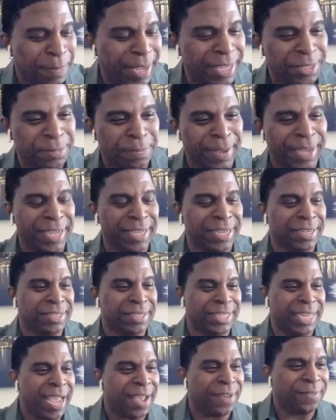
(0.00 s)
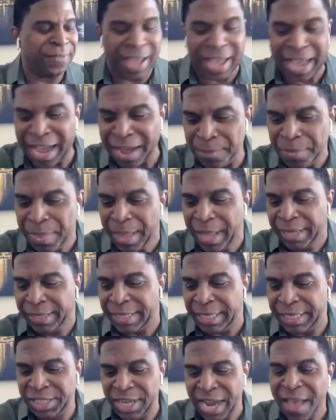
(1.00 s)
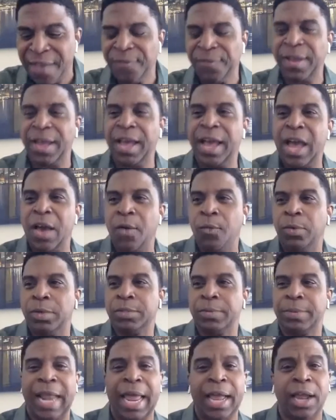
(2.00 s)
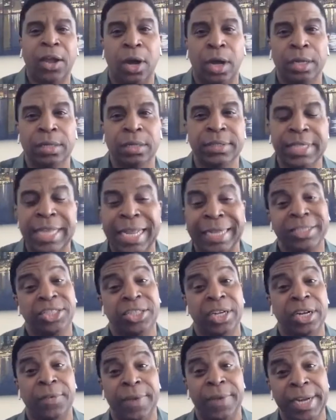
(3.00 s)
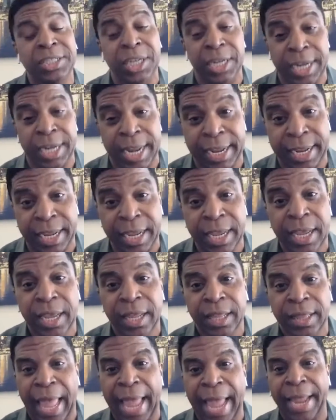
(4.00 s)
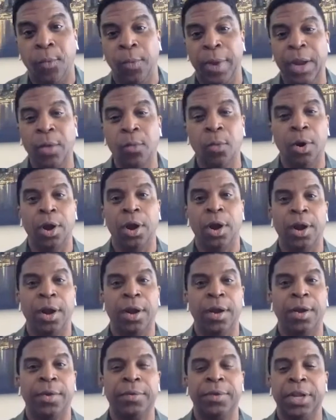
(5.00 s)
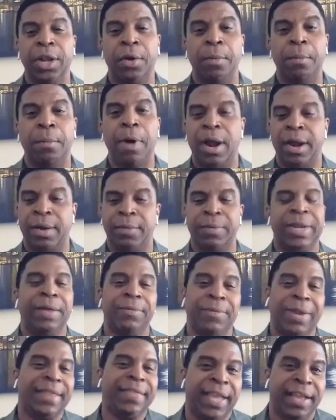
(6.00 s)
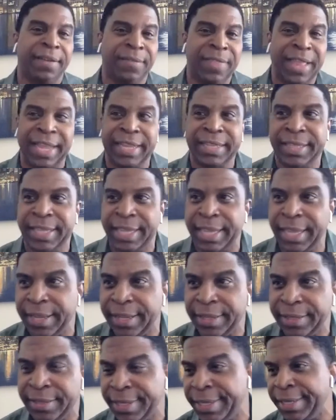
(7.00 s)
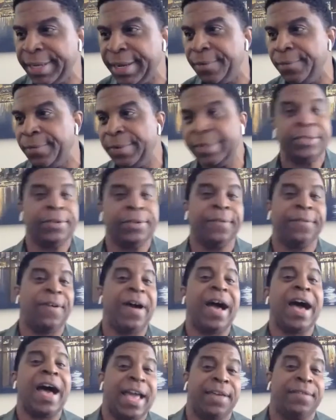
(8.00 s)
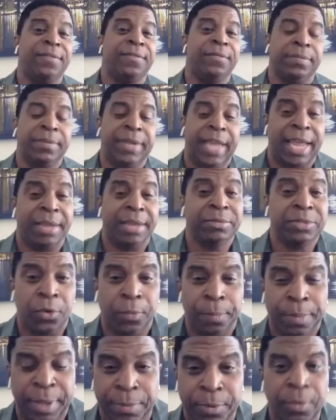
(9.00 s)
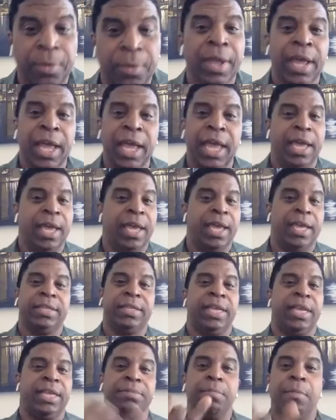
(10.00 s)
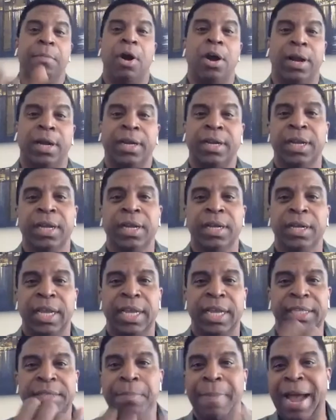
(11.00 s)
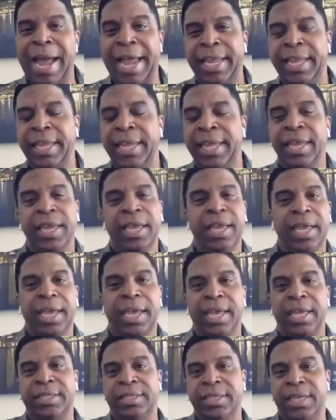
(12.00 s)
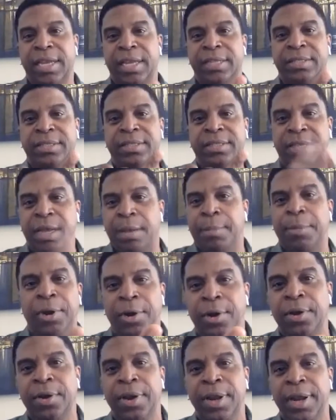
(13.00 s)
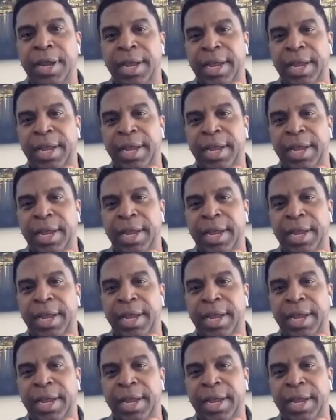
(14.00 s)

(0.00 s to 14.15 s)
speak, speaking of Jeff, um, see, Jeff uh, was what I call Next Generation Nick. Like we were, you know, Mark. When I think of like the the original five game show people, it, it's Mark, it's Mike, it's it's Summer,